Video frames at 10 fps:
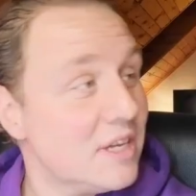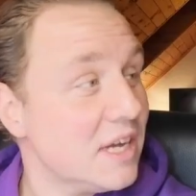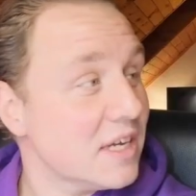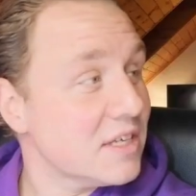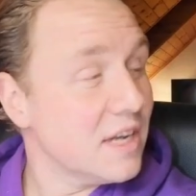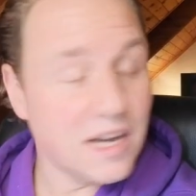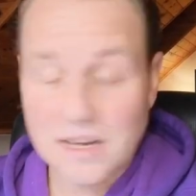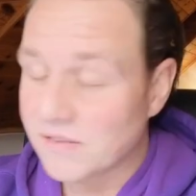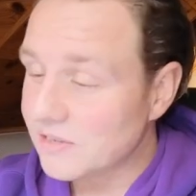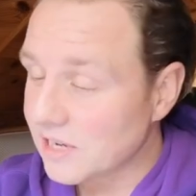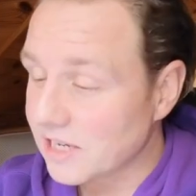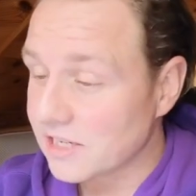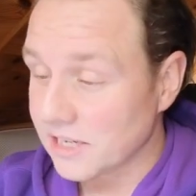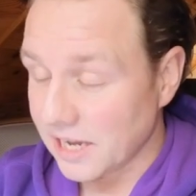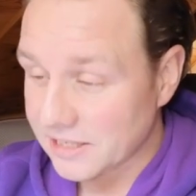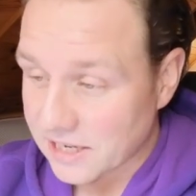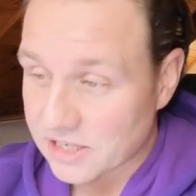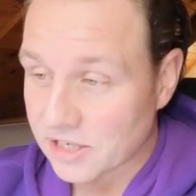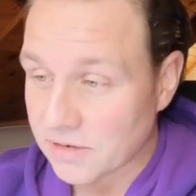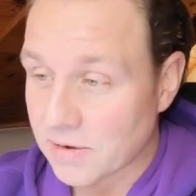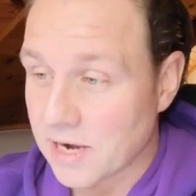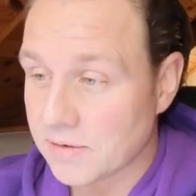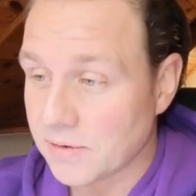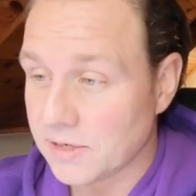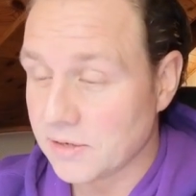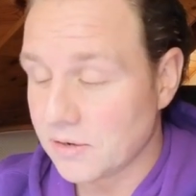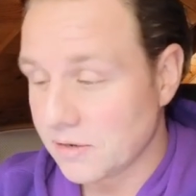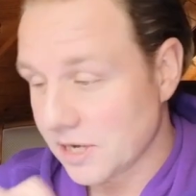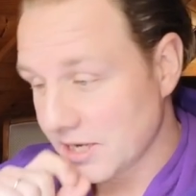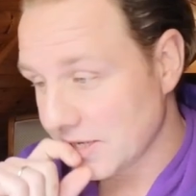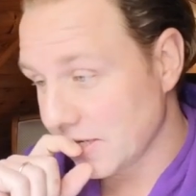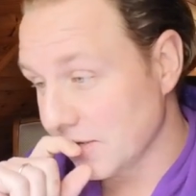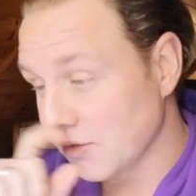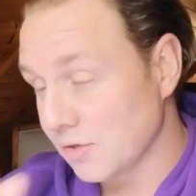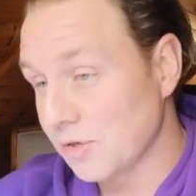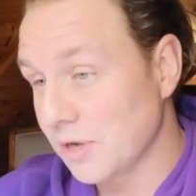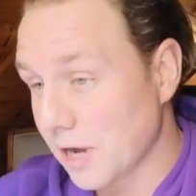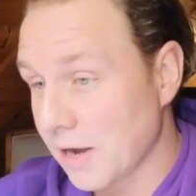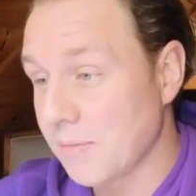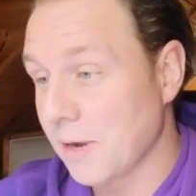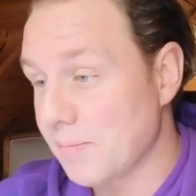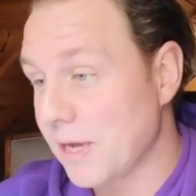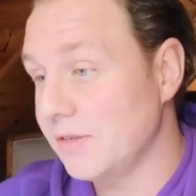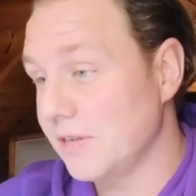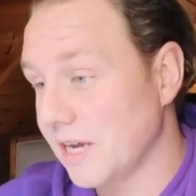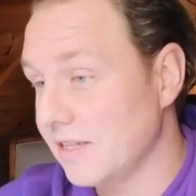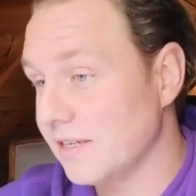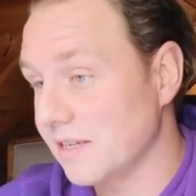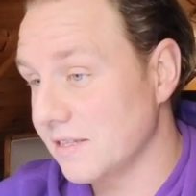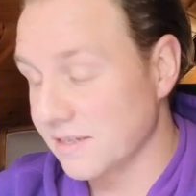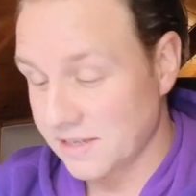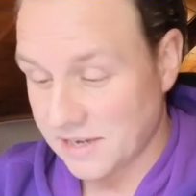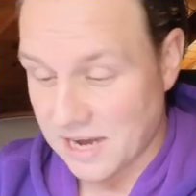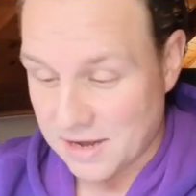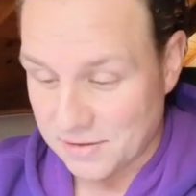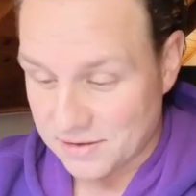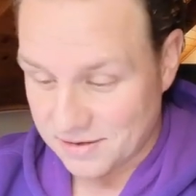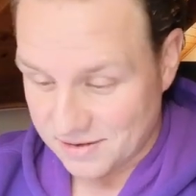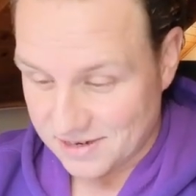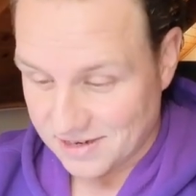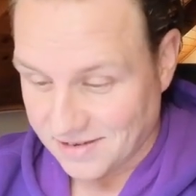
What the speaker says: that actually. And that's actually the right way to look at it. And also, I bet you had the counter